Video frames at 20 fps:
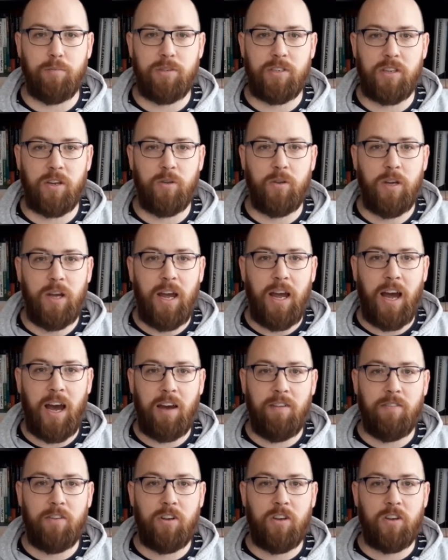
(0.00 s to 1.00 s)
So
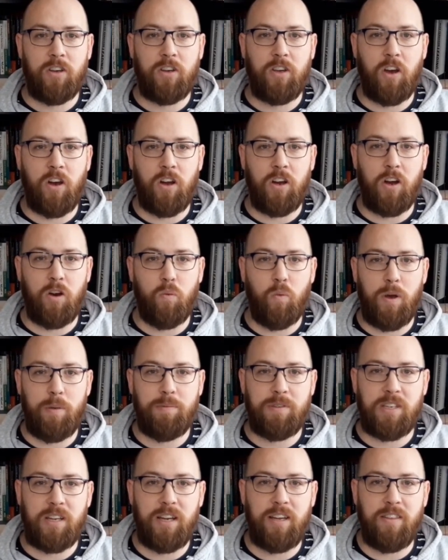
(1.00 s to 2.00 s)
have a look on our
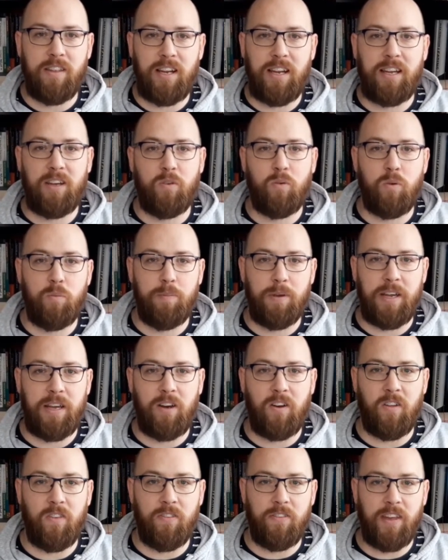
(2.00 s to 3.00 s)
website. The link will be
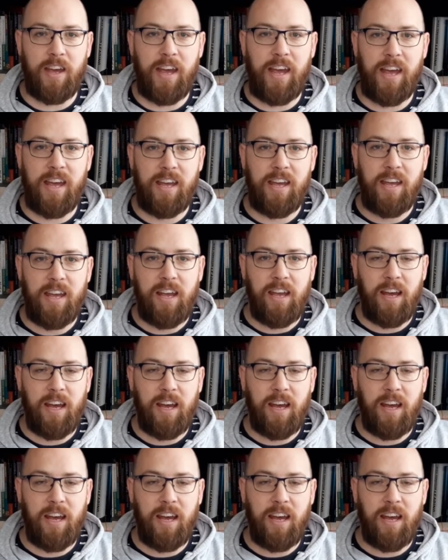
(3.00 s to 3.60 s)
on there.